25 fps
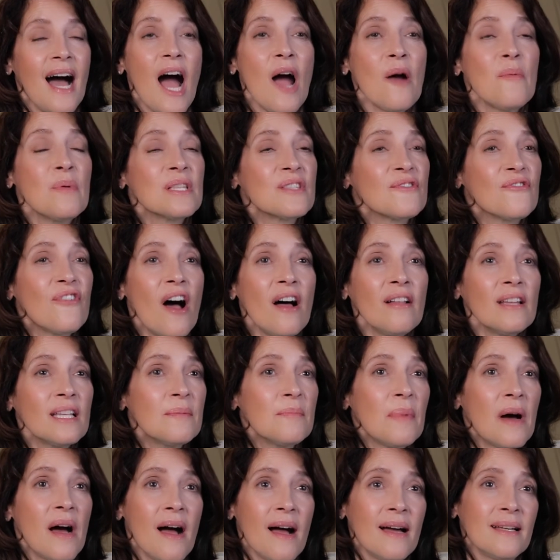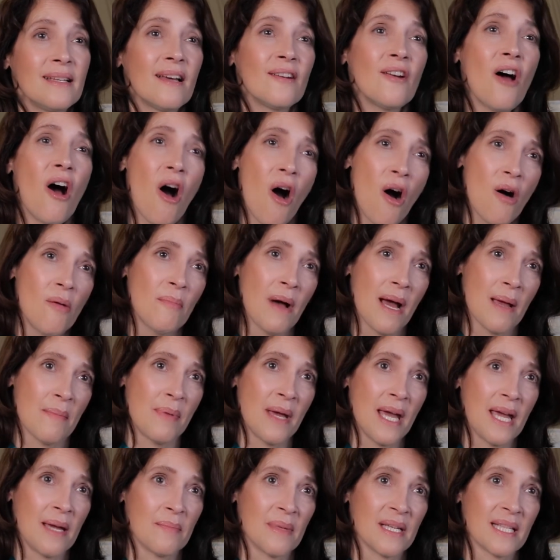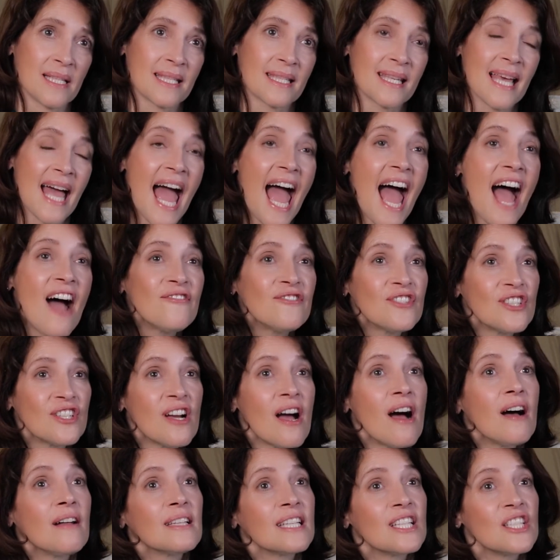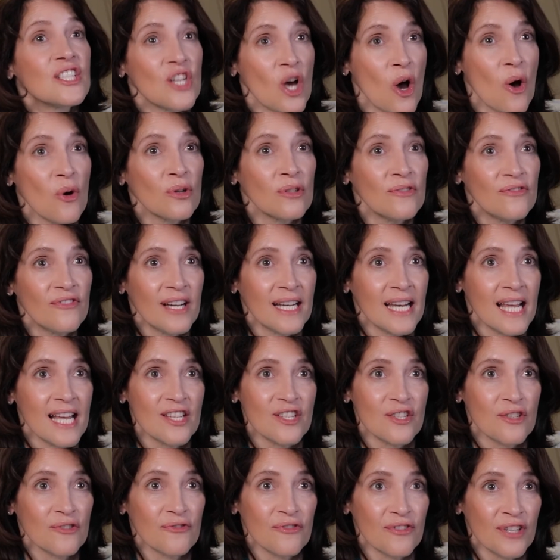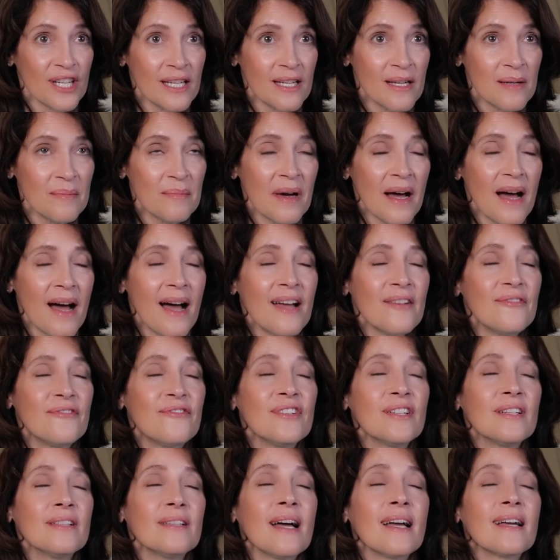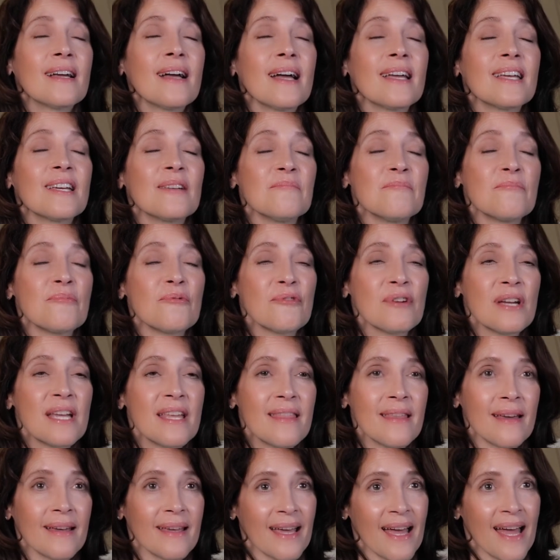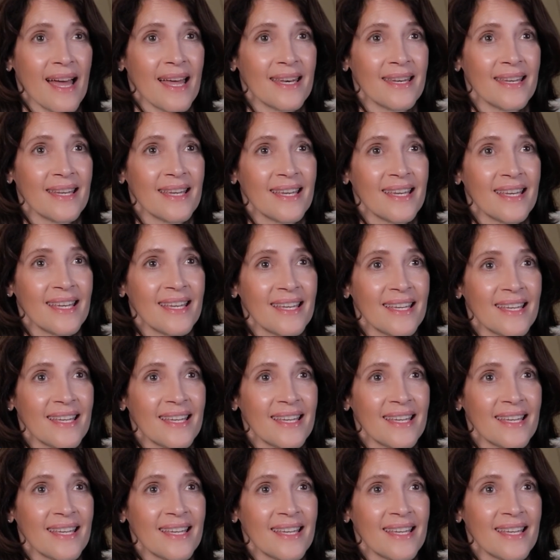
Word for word: I was falling behind on all my payments. After calling Total Financial Freedom, I feel like I can breathe again.